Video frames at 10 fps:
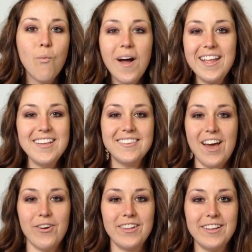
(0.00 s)
What is
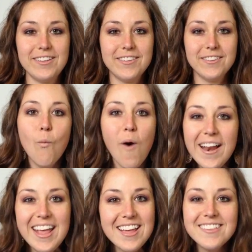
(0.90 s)
calculus?
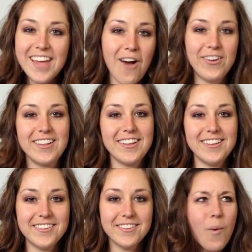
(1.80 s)
What is
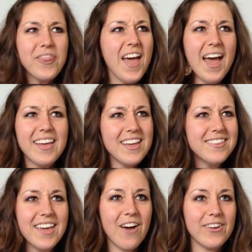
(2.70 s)
calculus? What the heck
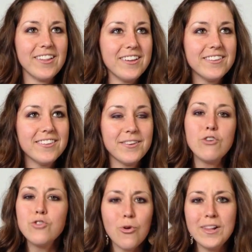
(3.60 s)
is calculus?
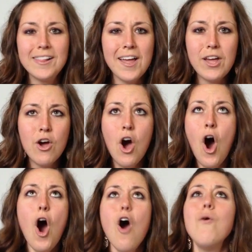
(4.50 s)
You're totally like,
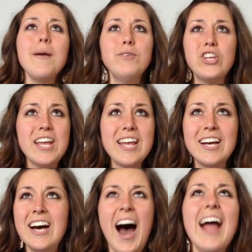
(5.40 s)

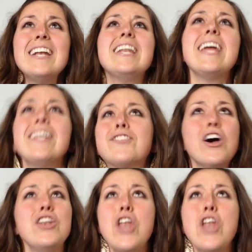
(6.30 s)
OMG, I need to